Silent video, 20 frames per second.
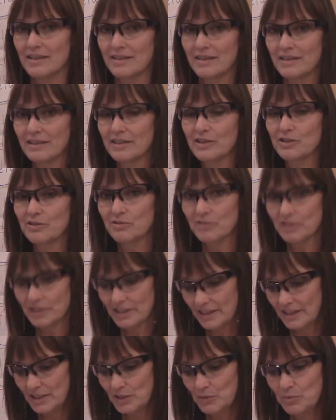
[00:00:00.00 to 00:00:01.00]
The literal
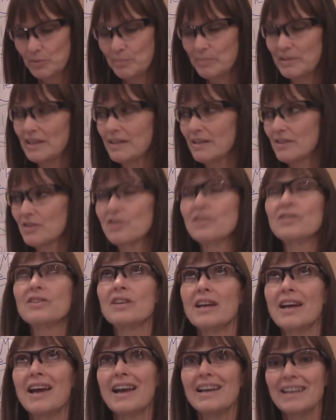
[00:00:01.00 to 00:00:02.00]
sense would be there's
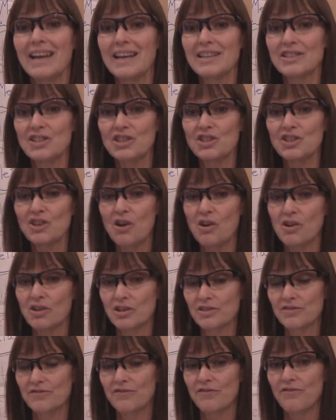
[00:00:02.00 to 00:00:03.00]
cats and
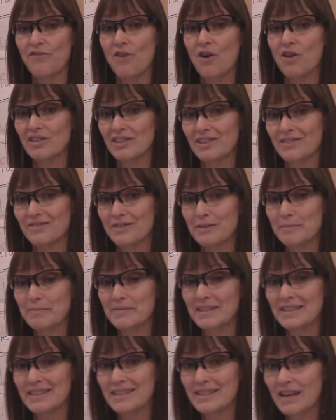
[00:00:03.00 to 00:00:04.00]
dogs falling from
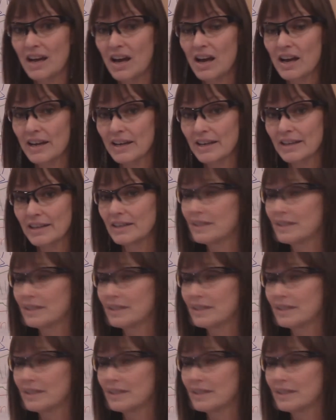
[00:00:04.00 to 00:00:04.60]
the sky.